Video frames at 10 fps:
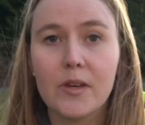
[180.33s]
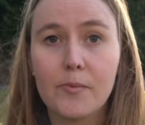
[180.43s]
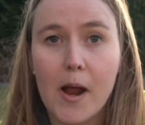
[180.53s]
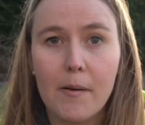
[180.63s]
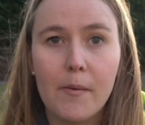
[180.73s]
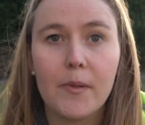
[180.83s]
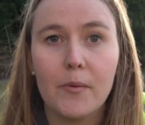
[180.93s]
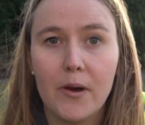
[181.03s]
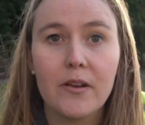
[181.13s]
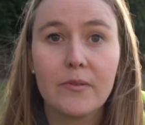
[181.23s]
you'll probably
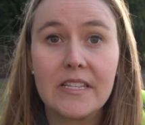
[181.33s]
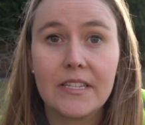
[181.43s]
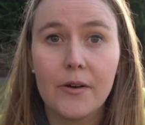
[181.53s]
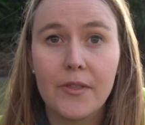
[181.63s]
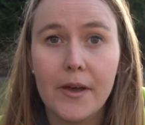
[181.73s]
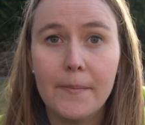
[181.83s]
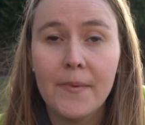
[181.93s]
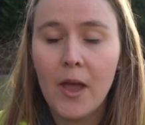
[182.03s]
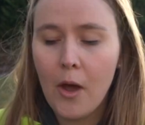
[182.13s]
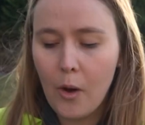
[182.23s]
want to re-sew
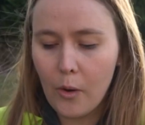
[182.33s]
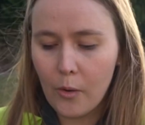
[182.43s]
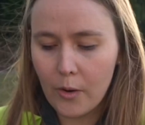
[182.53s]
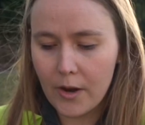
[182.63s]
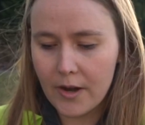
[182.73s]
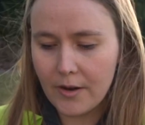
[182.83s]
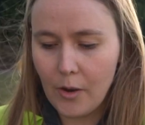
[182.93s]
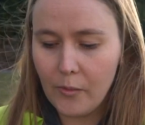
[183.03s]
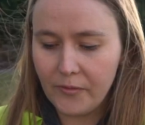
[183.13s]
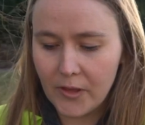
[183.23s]
them, or
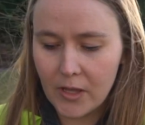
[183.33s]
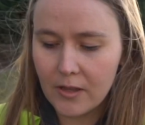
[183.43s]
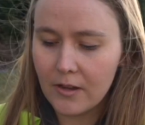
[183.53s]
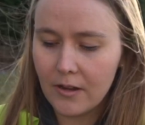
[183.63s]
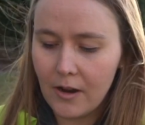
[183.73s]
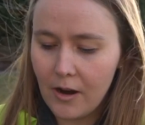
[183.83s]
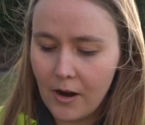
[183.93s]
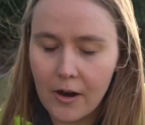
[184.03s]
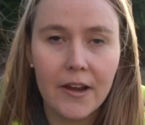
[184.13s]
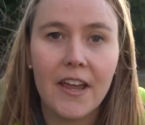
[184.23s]
hopefully
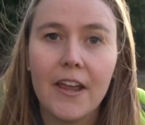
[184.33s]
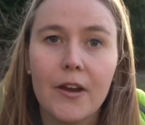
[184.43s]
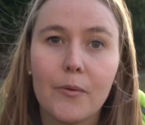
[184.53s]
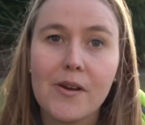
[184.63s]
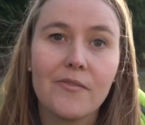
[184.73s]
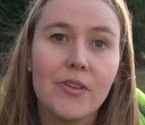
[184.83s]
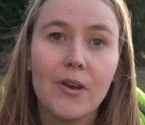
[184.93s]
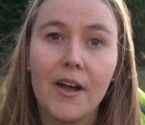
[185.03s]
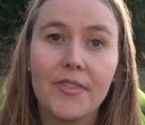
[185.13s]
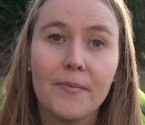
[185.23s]
REI or wherever you
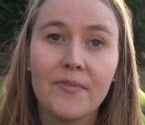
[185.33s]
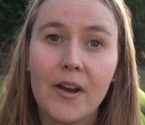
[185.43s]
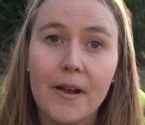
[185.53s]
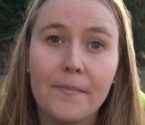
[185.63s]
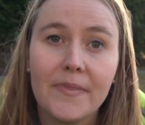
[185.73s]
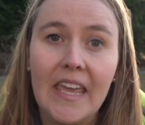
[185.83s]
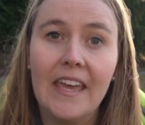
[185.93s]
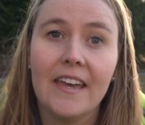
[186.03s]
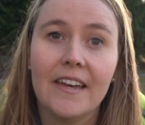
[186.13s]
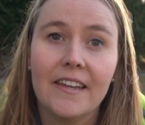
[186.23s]
got them from
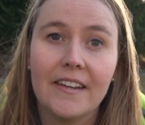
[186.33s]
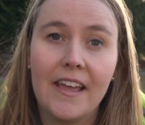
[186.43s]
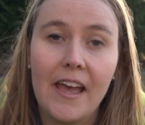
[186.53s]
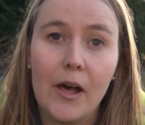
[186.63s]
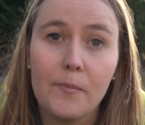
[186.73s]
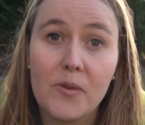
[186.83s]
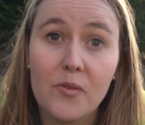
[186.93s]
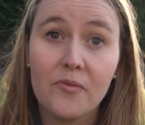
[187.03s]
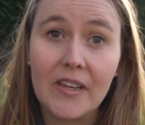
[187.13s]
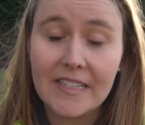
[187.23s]
can help
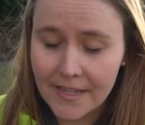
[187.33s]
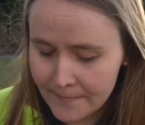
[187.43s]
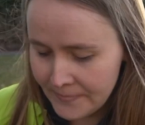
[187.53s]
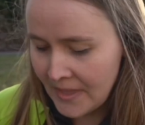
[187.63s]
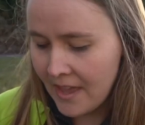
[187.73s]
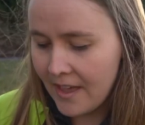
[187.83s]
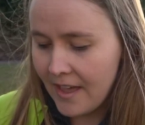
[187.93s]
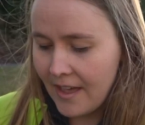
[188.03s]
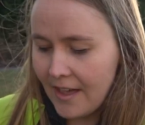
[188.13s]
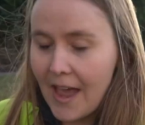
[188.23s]
you fix them.
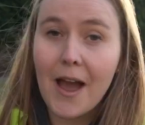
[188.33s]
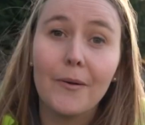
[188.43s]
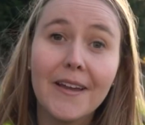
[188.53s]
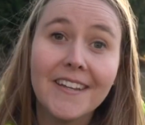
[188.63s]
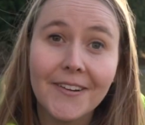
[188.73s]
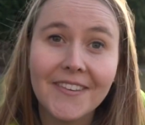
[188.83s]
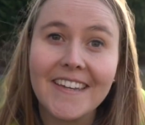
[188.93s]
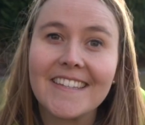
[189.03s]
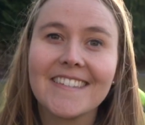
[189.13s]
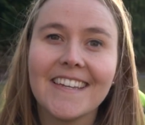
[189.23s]
How I know
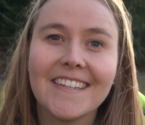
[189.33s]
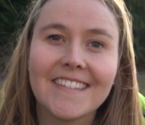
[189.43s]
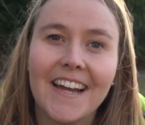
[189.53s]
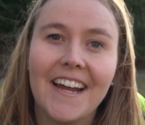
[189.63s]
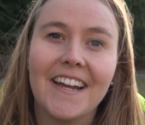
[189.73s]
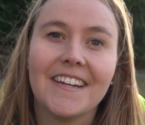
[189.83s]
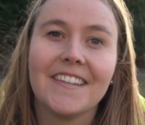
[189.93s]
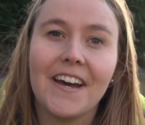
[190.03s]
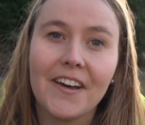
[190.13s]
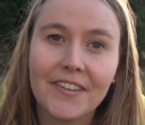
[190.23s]
this is that
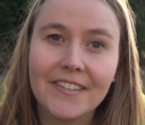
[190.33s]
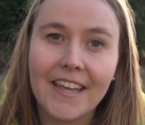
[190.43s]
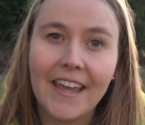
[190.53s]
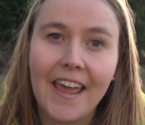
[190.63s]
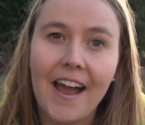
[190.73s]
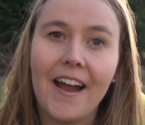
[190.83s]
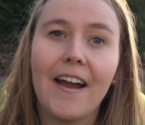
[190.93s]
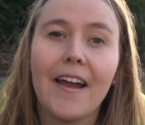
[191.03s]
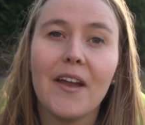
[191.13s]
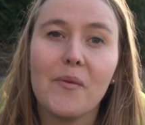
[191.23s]
the other day
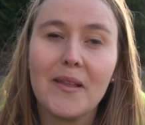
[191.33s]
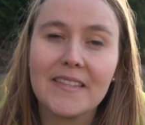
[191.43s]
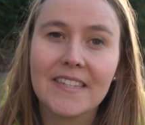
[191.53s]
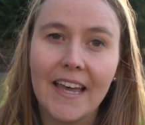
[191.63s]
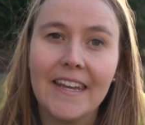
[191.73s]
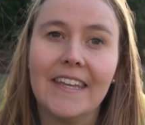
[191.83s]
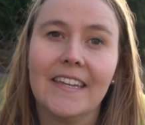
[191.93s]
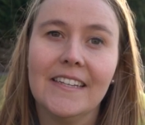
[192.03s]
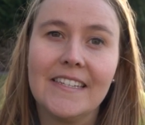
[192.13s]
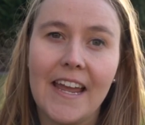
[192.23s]
I went
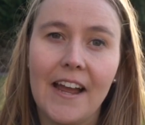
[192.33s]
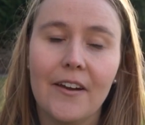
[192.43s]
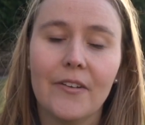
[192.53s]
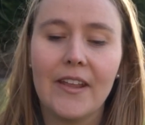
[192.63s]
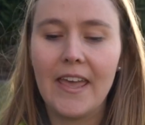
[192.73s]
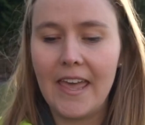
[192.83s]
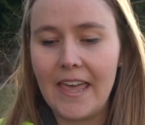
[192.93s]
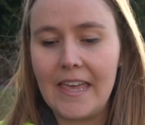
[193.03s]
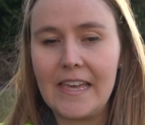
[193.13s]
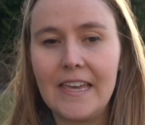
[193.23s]
sliding down
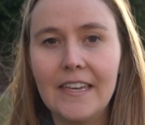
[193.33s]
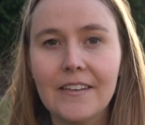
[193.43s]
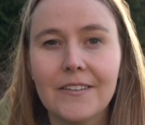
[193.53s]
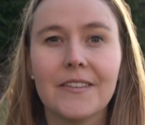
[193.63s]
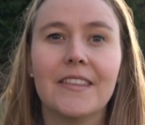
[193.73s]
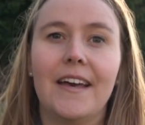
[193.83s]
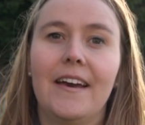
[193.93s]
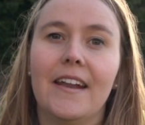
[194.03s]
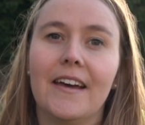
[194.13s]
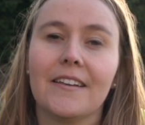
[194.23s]
a hill
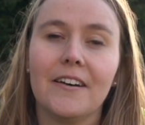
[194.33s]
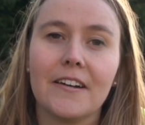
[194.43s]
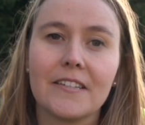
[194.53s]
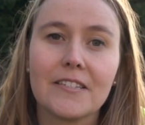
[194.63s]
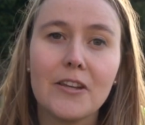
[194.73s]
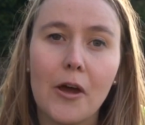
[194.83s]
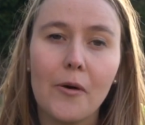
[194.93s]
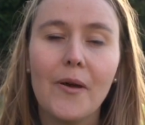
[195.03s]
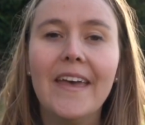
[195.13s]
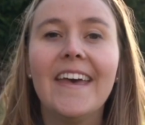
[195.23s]
that had a lot of
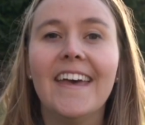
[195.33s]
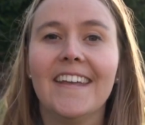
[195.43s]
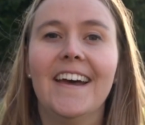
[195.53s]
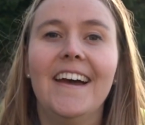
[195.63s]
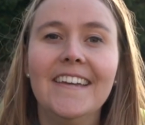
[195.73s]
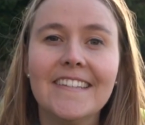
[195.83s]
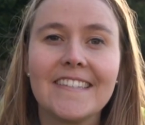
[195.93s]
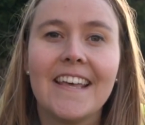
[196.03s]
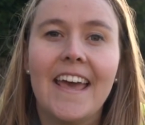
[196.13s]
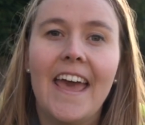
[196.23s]
snow and ice,
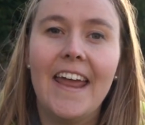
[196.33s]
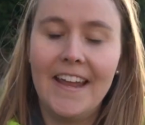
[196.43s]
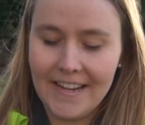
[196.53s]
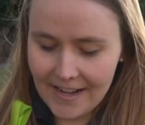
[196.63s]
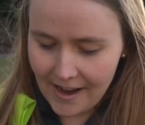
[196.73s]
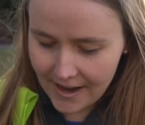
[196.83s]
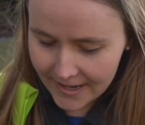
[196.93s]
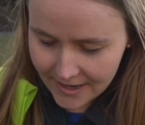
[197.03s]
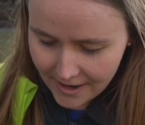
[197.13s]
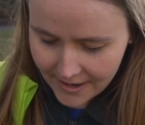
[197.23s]
and
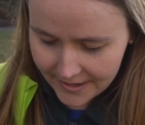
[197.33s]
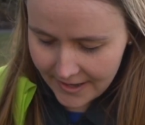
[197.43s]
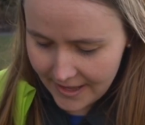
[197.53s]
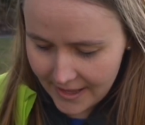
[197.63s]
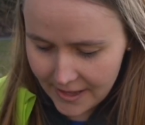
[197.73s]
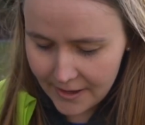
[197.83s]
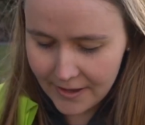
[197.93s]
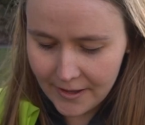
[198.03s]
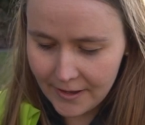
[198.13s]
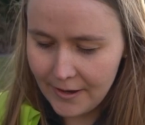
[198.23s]
I got a
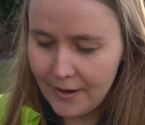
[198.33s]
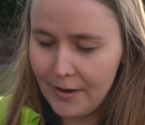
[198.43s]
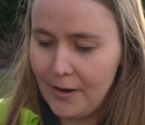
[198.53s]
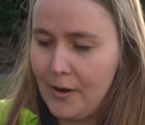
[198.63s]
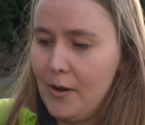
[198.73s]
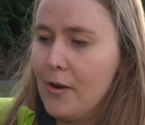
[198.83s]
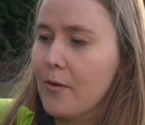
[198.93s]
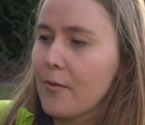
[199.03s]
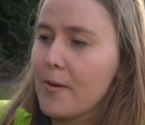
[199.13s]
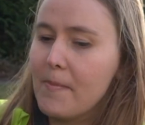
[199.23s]

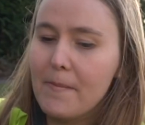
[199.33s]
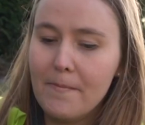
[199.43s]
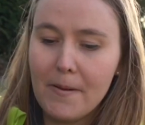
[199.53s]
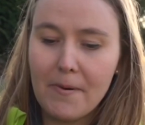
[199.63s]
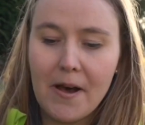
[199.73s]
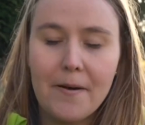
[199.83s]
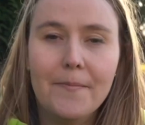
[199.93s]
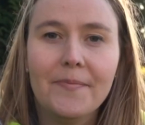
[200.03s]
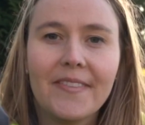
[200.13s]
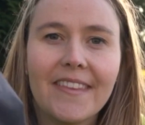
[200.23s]
rip in my bum.